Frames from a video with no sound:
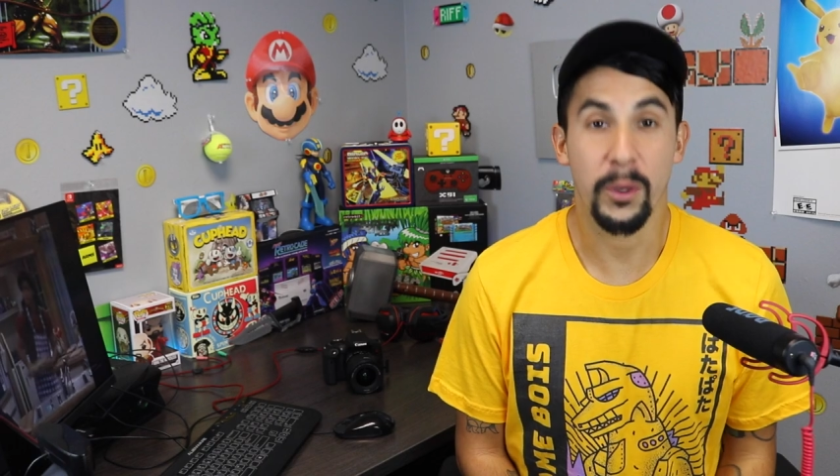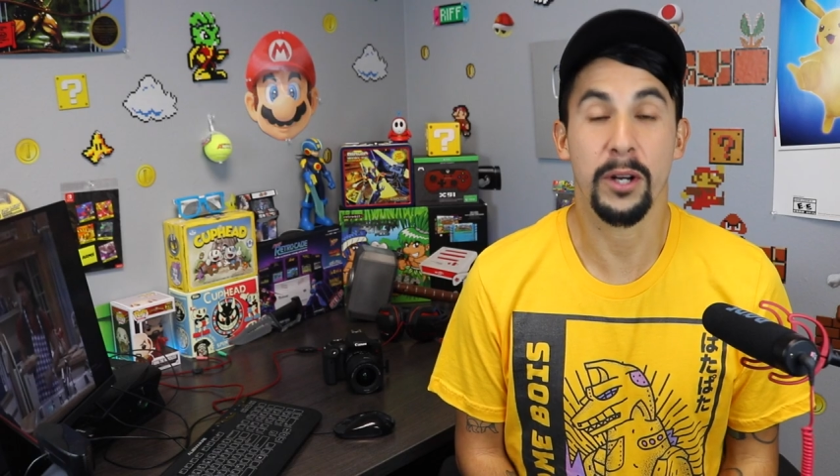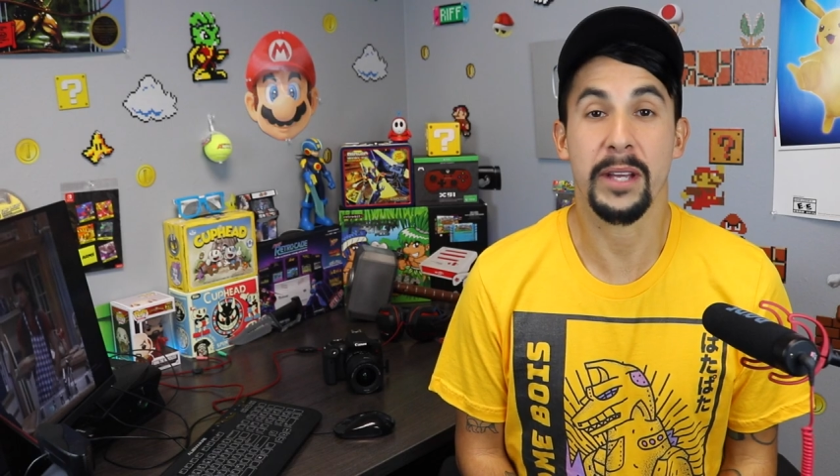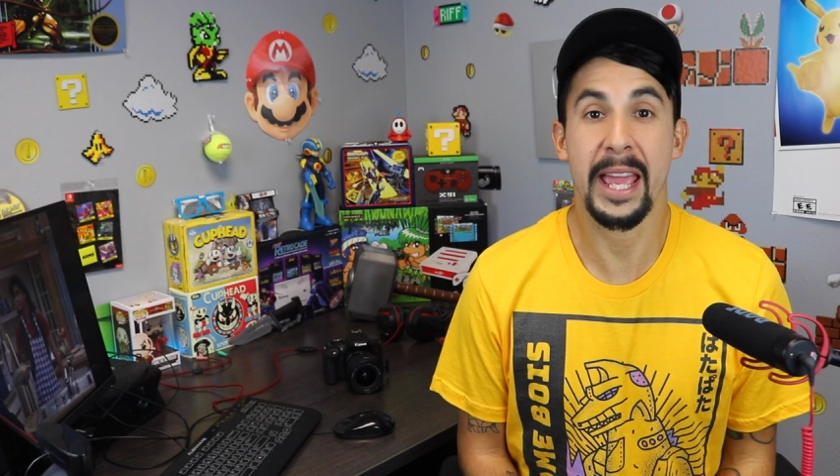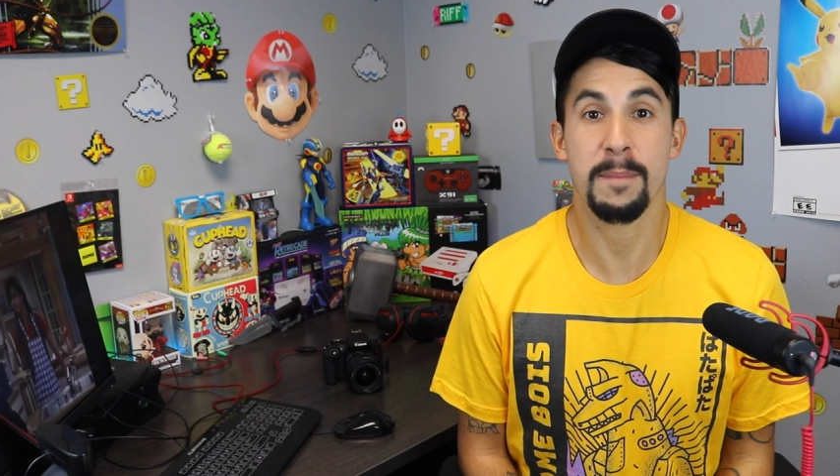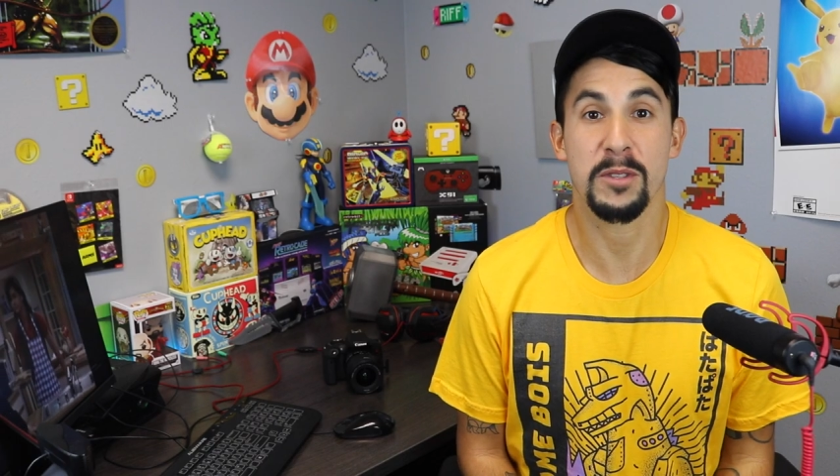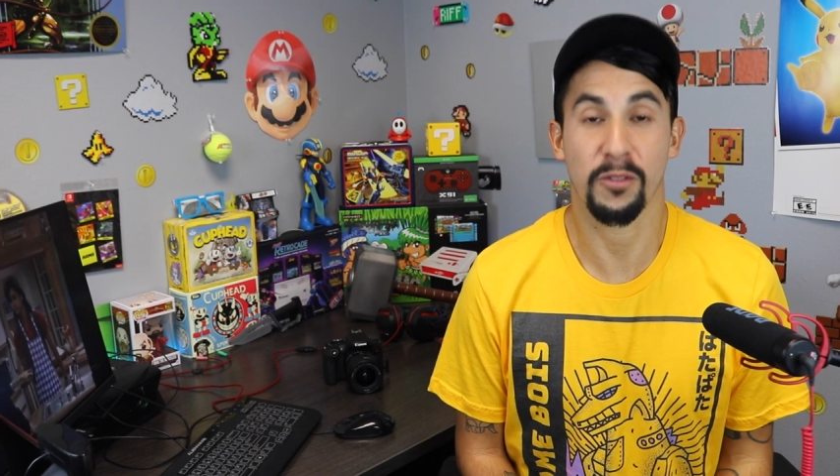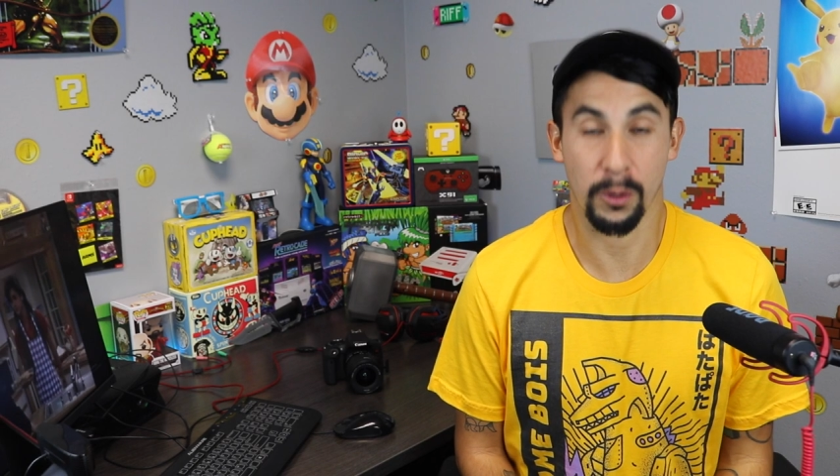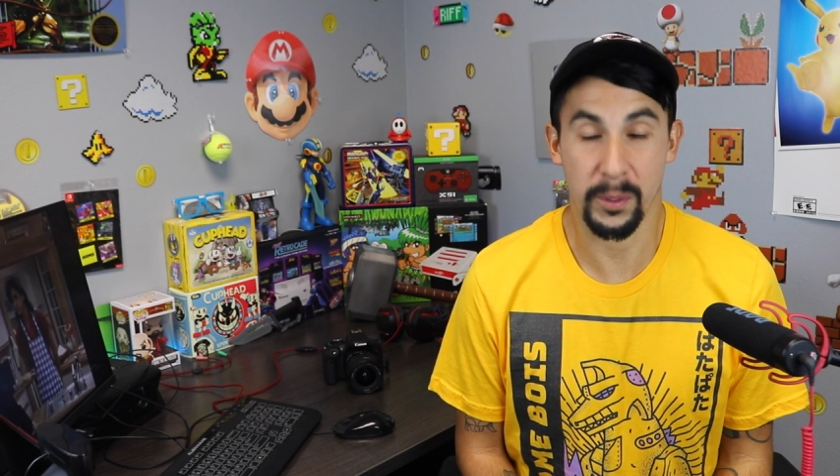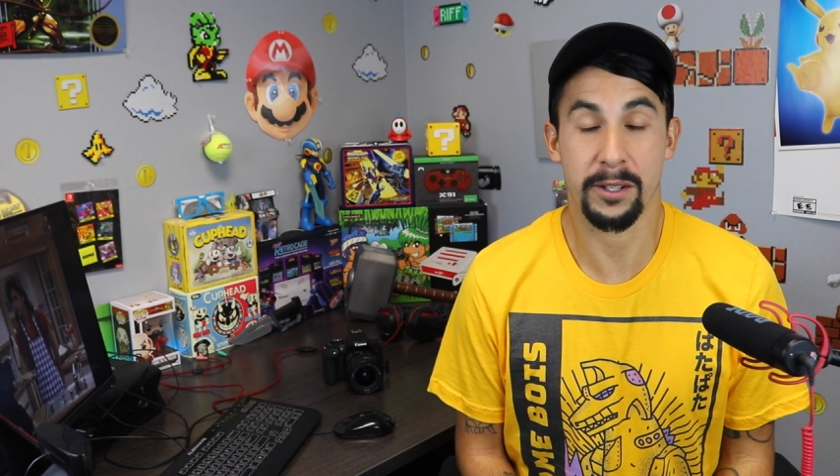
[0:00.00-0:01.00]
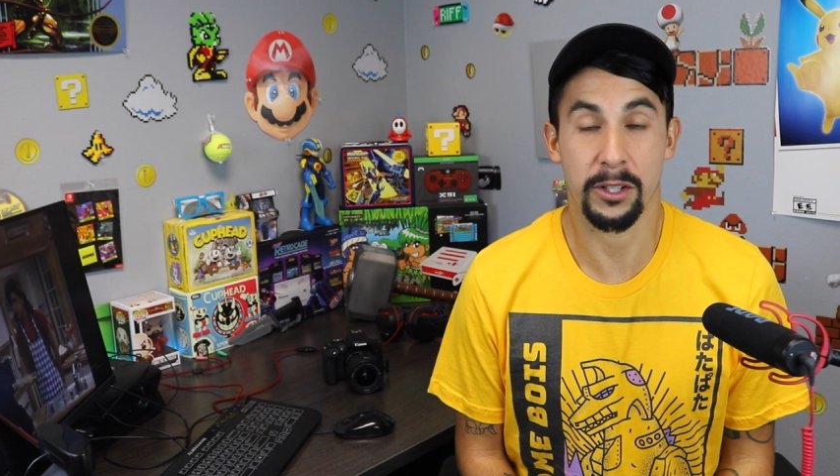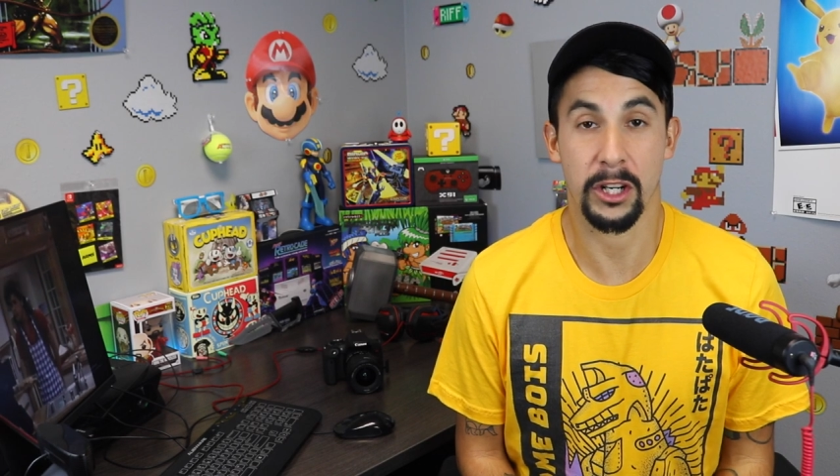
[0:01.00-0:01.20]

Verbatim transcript: Real games for real